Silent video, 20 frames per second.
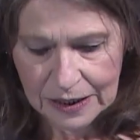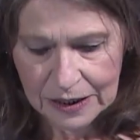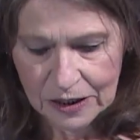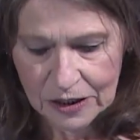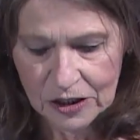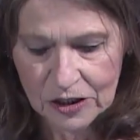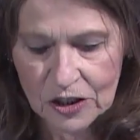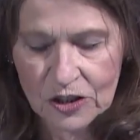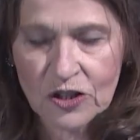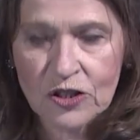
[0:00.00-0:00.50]

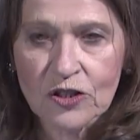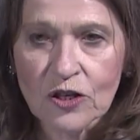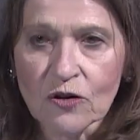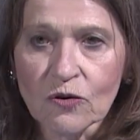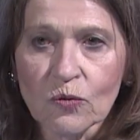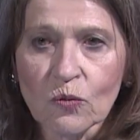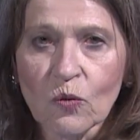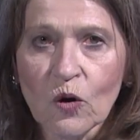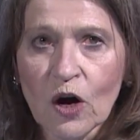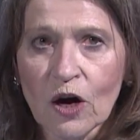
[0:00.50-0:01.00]
to the
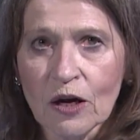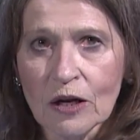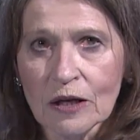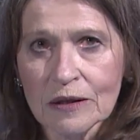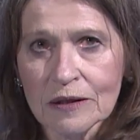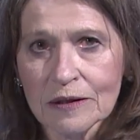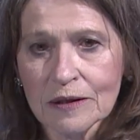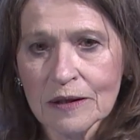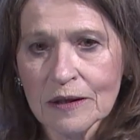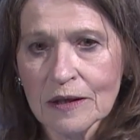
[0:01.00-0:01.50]
stone
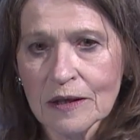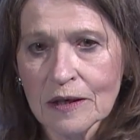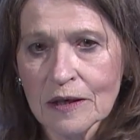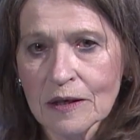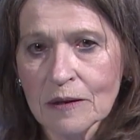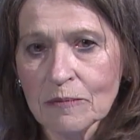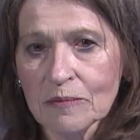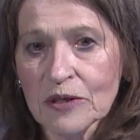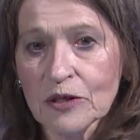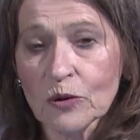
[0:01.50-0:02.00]
wall
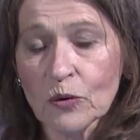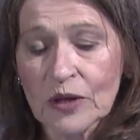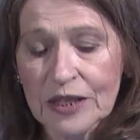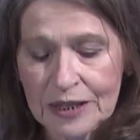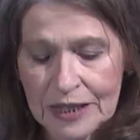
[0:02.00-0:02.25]
between